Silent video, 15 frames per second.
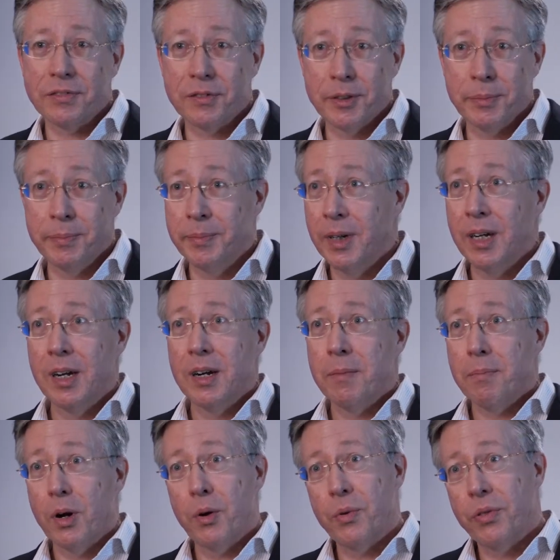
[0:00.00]
from
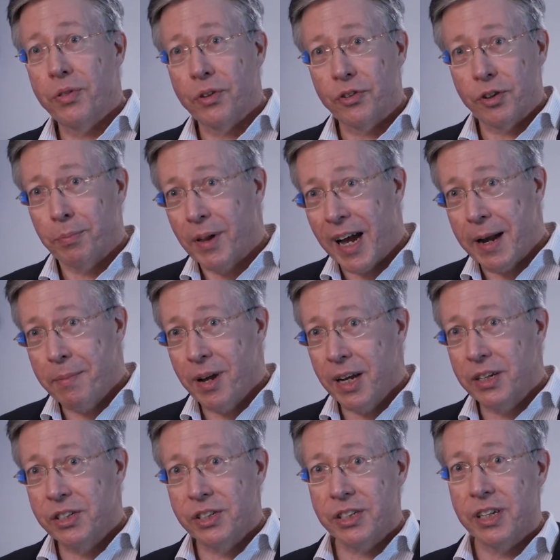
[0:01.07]
both the supply
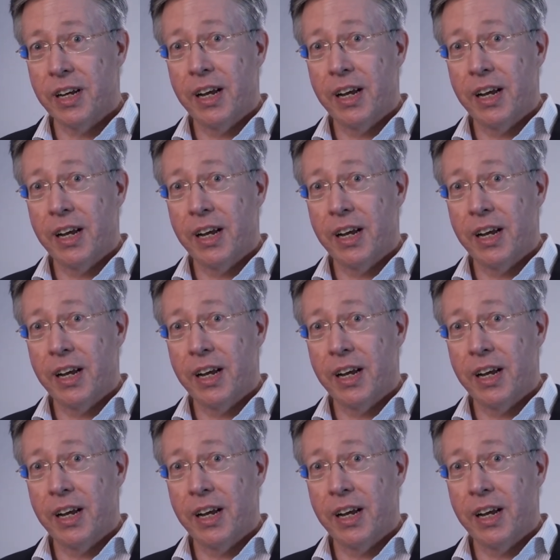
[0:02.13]
base